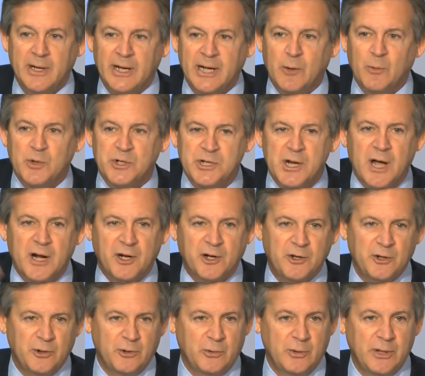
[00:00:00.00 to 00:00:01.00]
It was not a
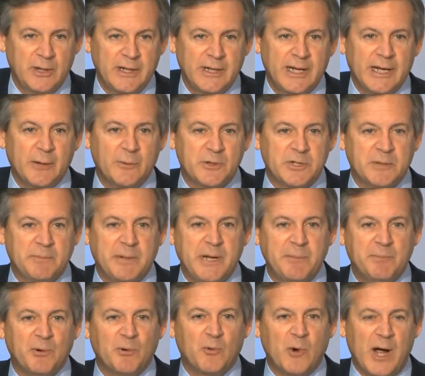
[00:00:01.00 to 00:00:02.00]
coup. It was the
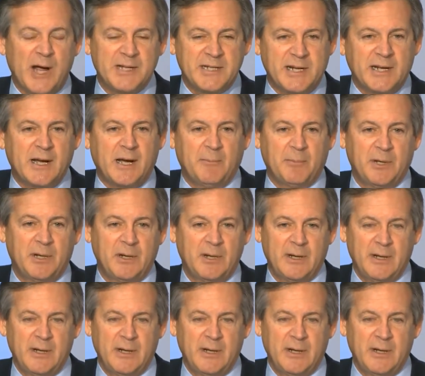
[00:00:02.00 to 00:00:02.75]
people rising up.